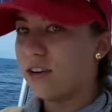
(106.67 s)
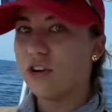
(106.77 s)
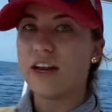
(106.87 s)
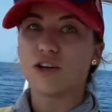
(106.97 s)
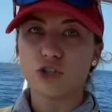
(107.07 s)

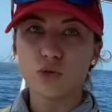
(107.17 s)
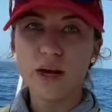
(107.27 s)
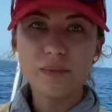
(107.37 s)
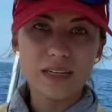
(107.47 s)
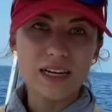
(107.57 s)
your anchor
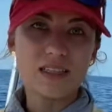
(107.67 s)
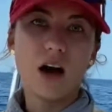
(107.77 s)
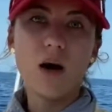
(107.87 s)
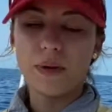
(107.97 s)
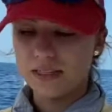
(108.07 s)
tripped, it's
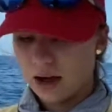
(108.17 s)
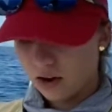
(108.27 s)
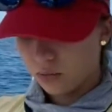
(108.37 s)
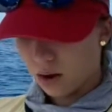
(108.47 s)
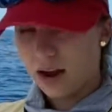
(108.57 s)
up, it's
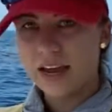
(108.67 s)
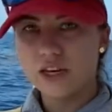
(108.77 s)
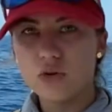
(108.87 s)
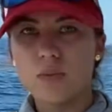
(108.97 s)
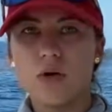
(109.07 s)
out of the rock,
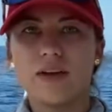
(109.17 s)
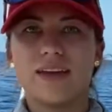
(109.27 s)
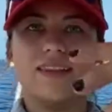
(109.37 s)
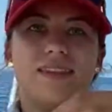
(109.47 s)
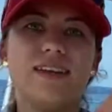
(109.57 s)
and you're pulling
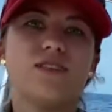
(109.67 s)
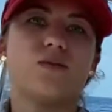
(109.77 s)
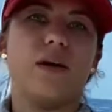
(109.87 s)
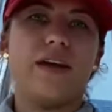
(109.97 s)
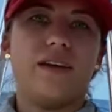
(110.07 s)
it
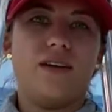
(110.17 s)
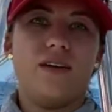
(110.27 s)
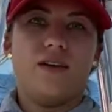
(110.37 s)
this way,